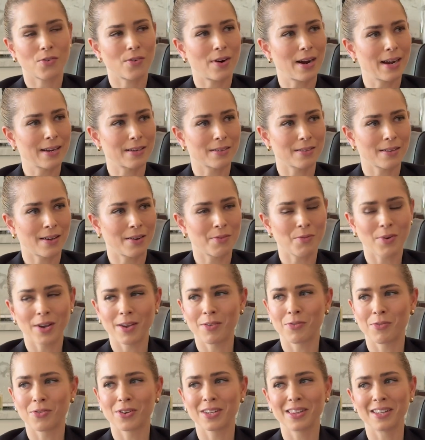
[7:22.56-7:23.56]
great. Like
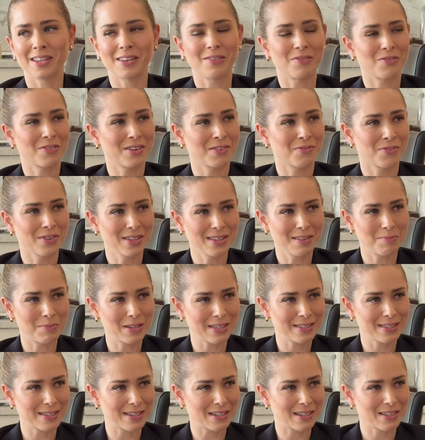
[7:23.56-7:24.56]
we're really
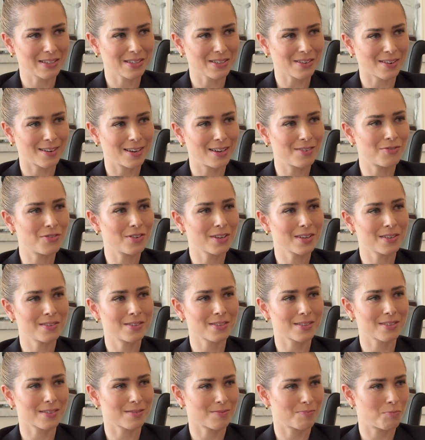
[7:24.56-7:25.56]
busy. So if you can
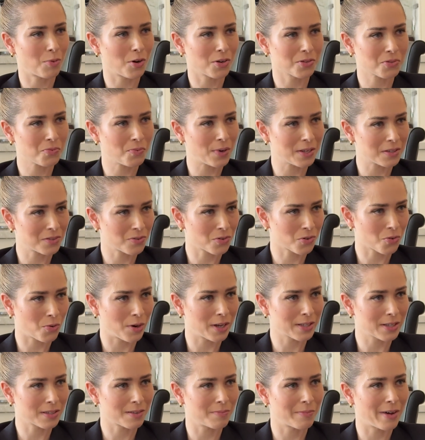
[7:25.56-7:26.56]
just post once or
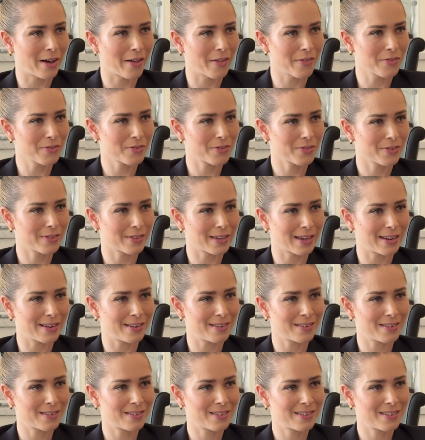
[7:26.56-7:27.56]
twice a month, then